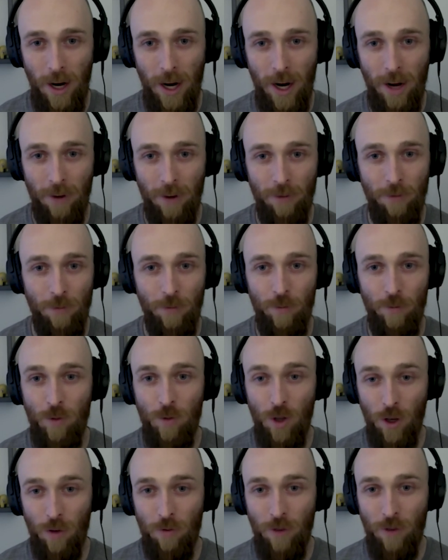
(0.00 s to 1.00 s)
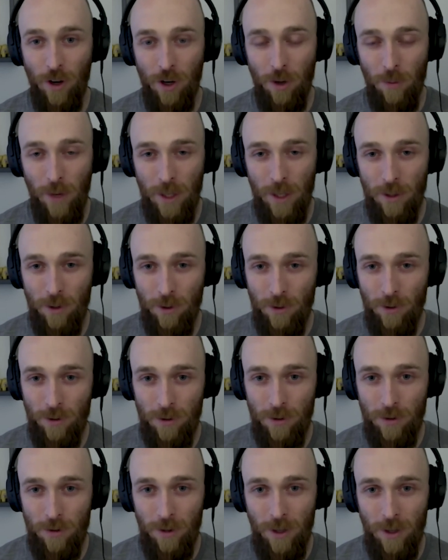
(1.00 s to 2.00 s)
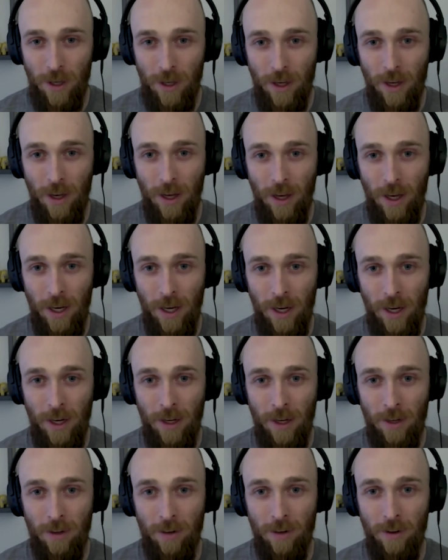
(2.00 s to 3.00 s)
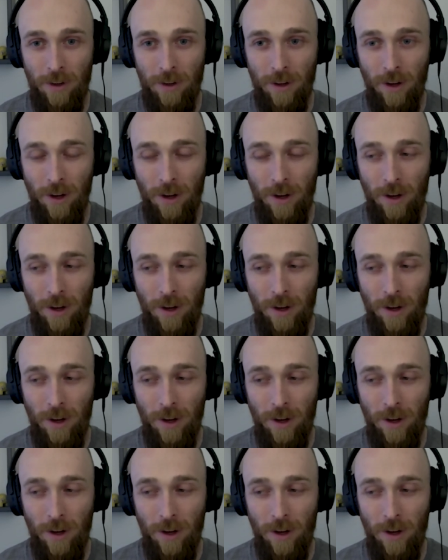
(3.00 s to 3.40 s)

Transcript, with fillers: I have good fundamentals, and